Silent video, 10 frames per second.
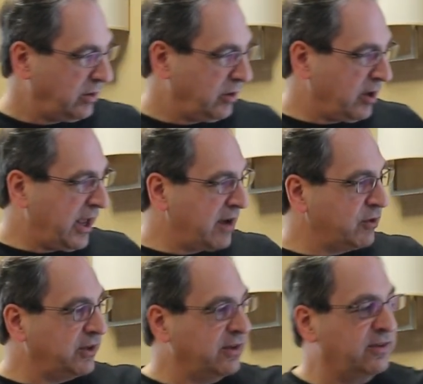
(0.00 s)
you got
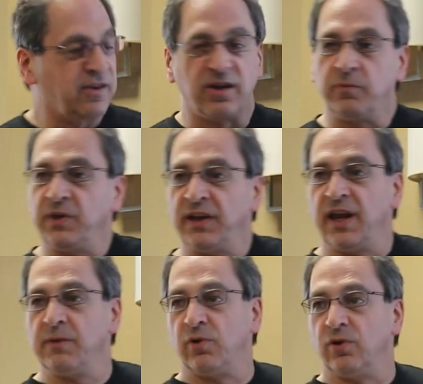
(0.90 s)
everything is going to be
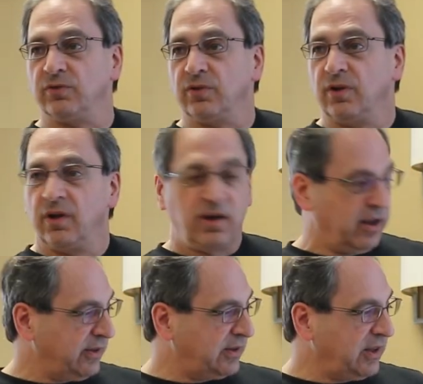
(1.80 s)
enabled. A
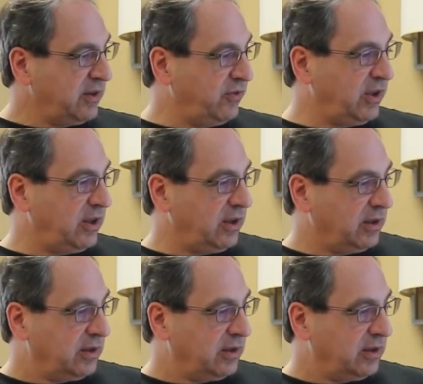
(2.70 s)
CV,